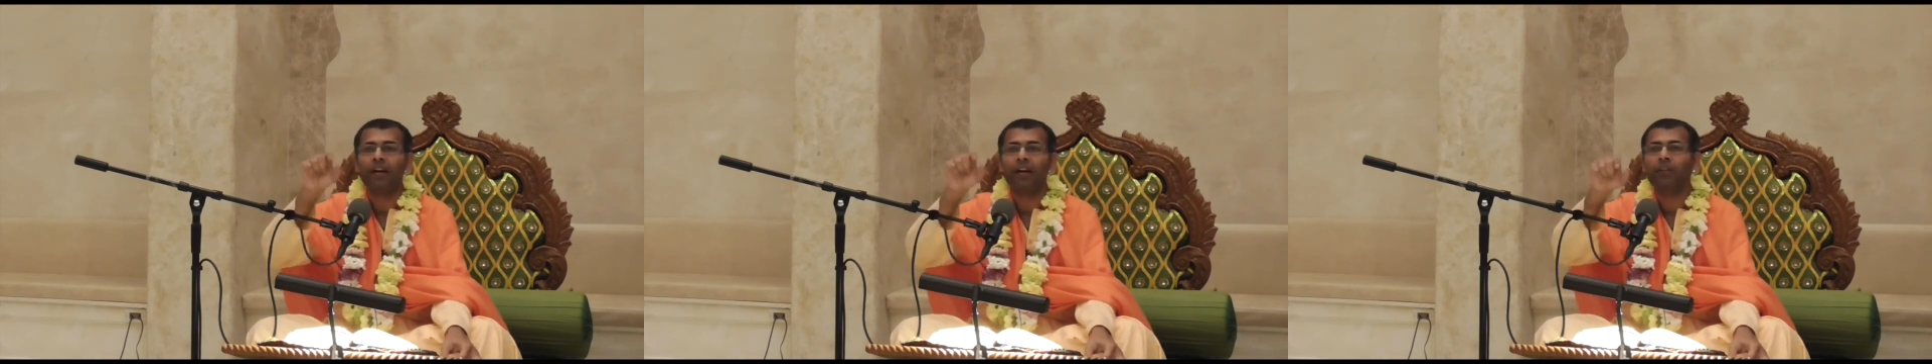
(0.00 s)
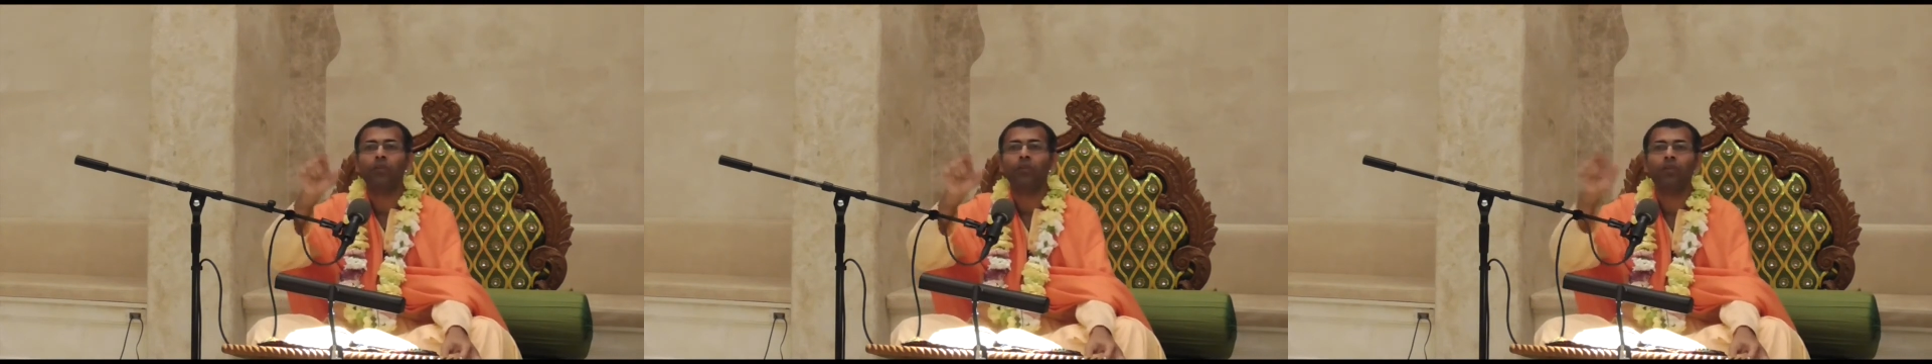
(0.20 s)

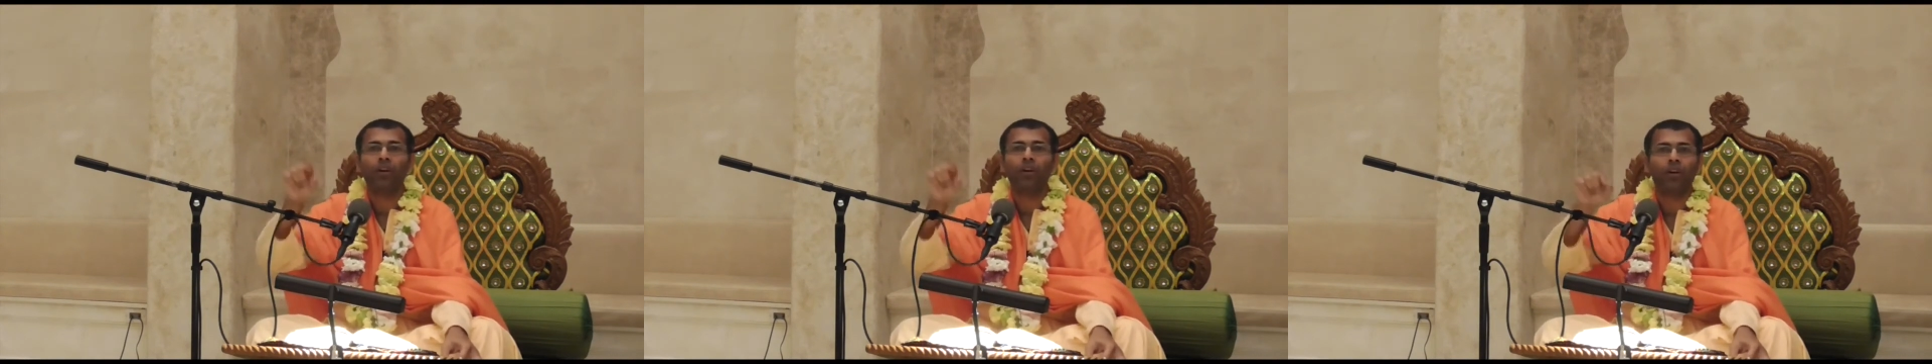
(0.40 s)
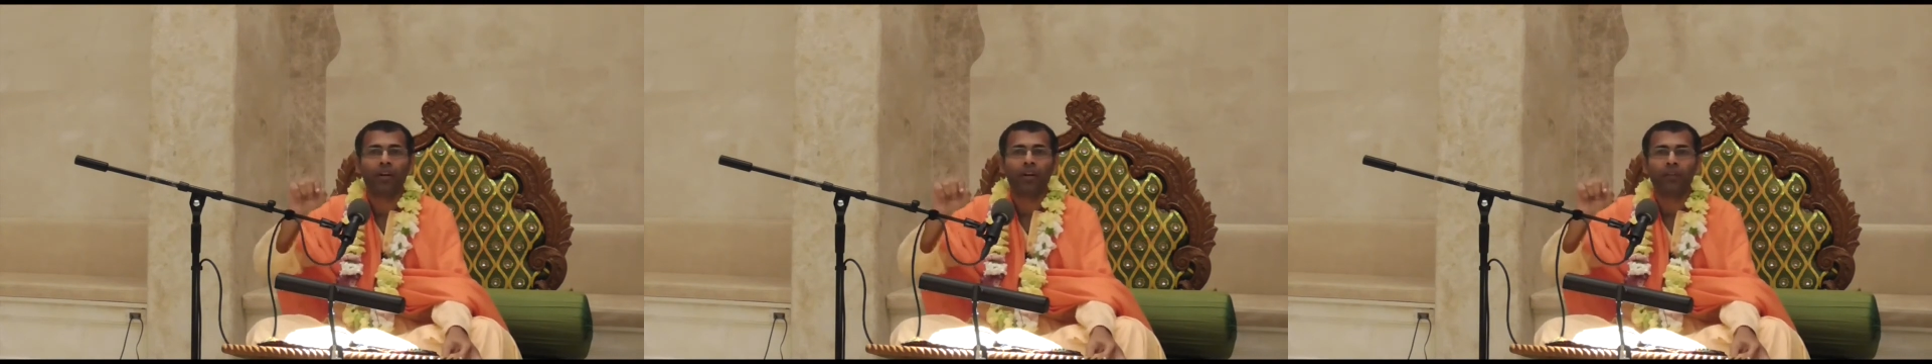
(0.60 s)
are you
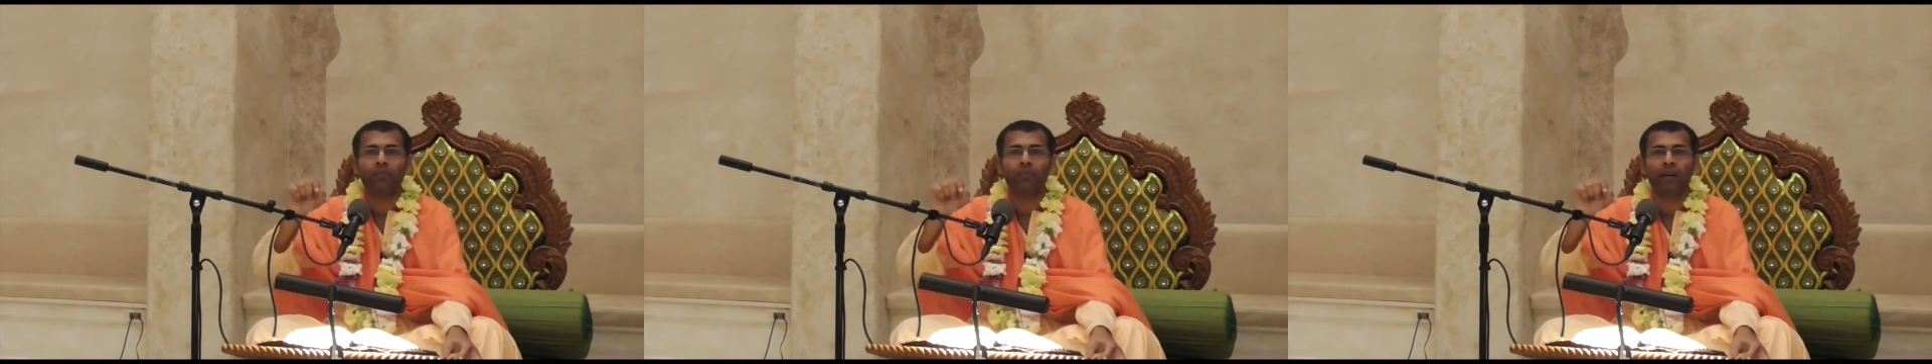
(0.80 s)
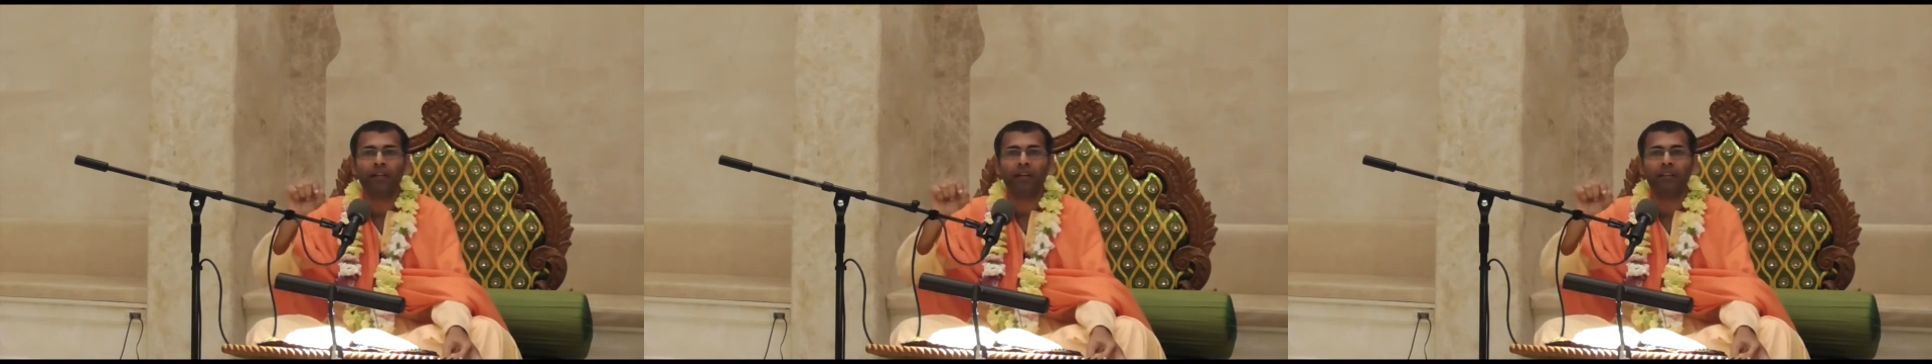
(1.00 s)
good or are
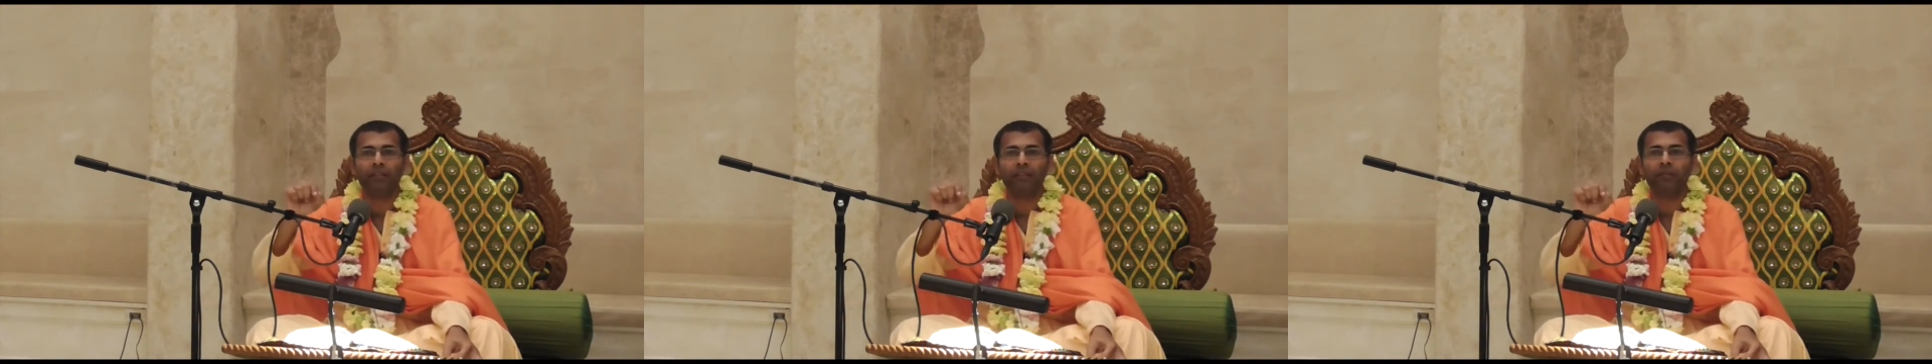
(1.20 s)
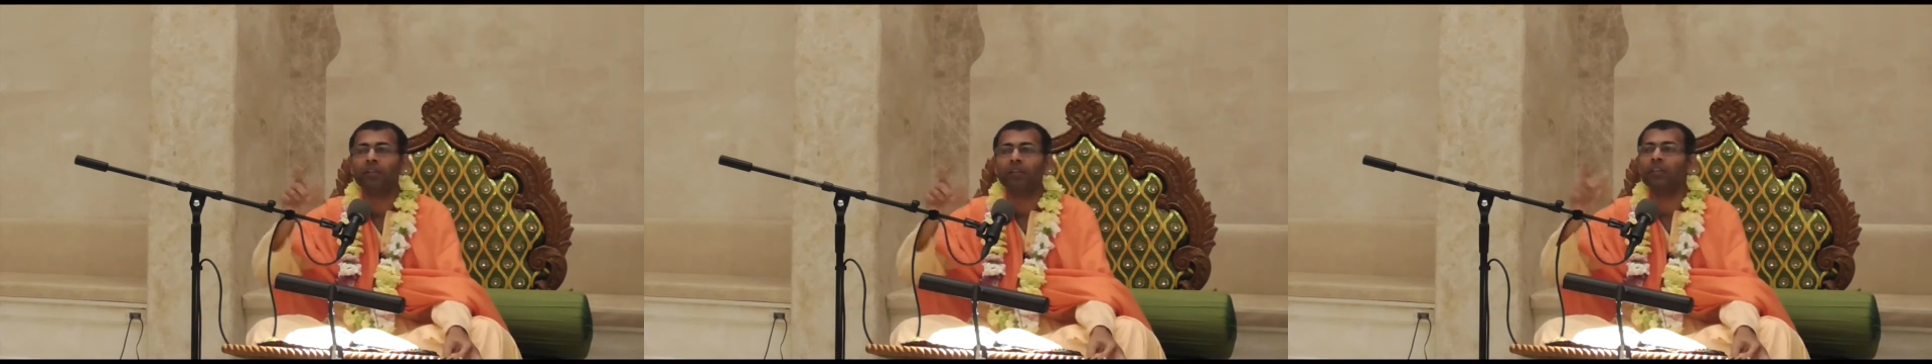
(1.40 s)
you bad?
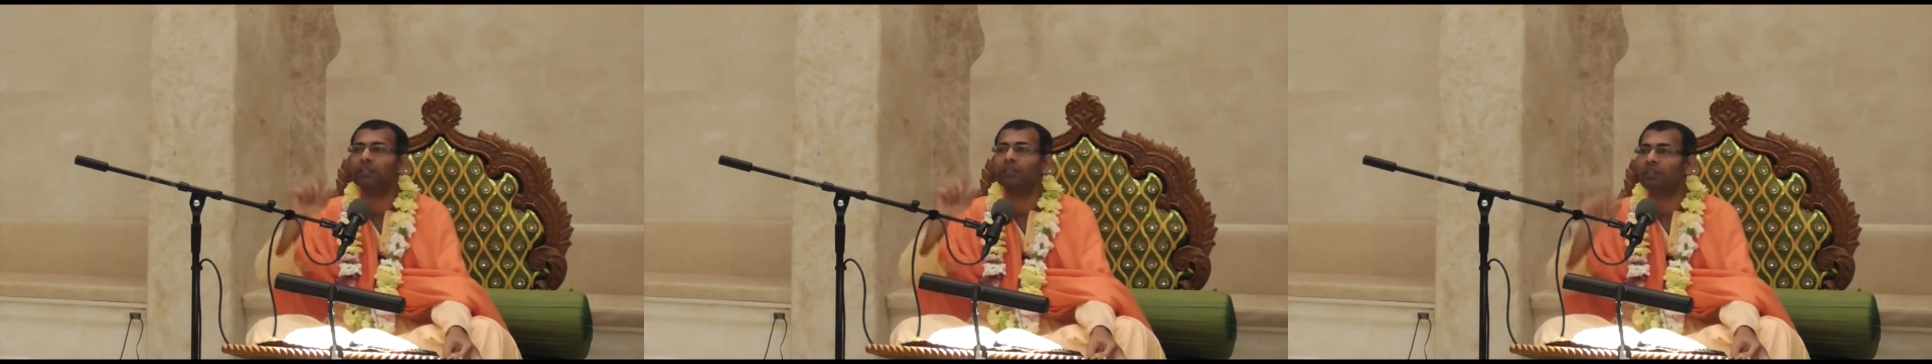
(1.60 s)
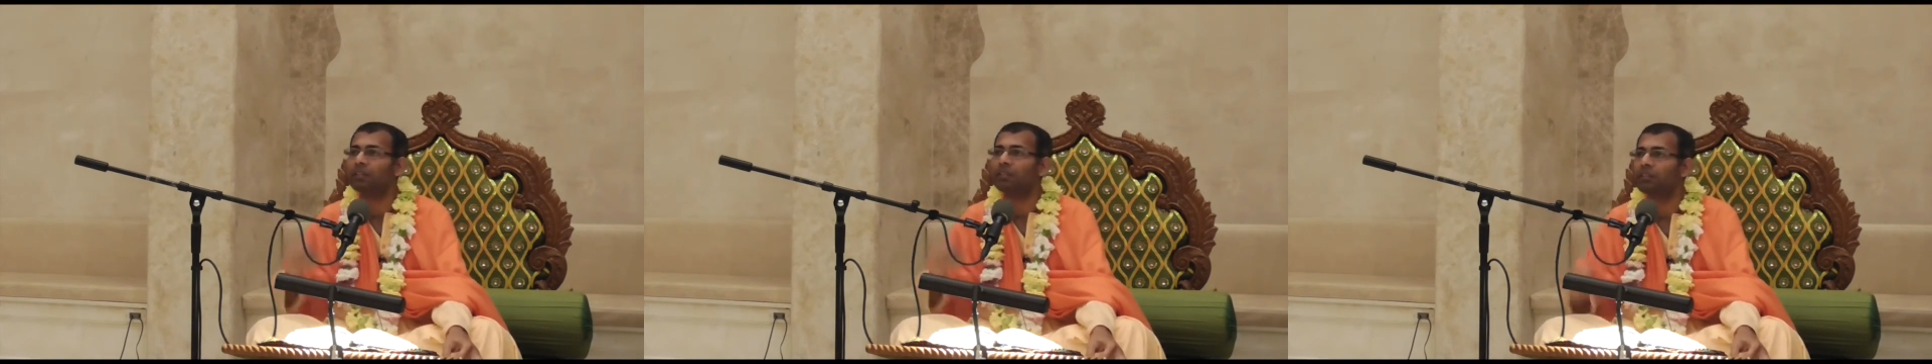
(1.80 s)
What
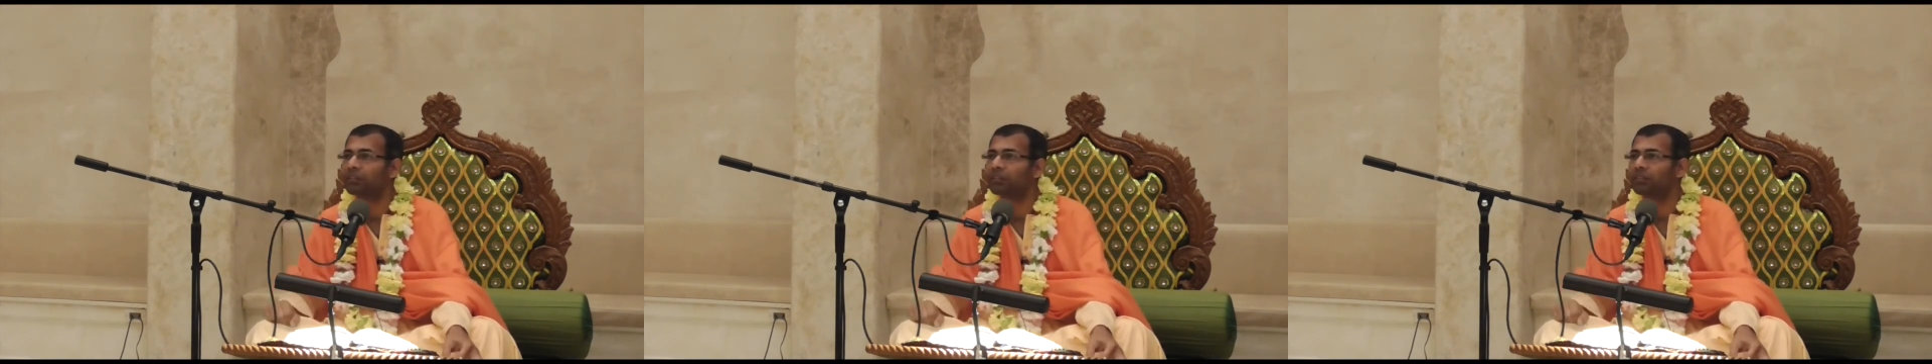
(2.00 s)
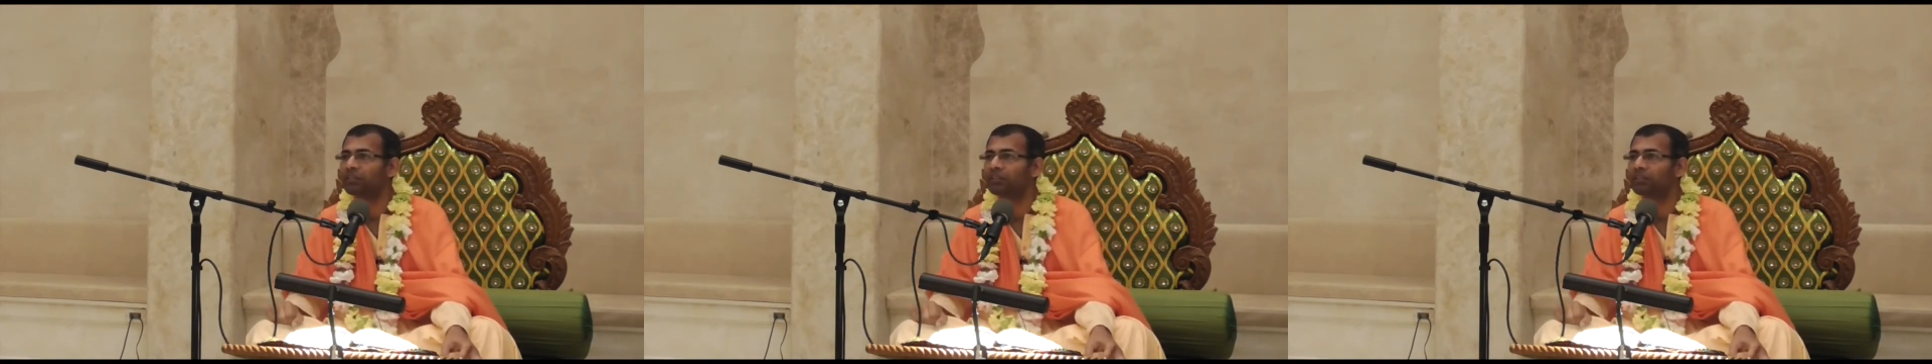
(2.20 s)
he'll say?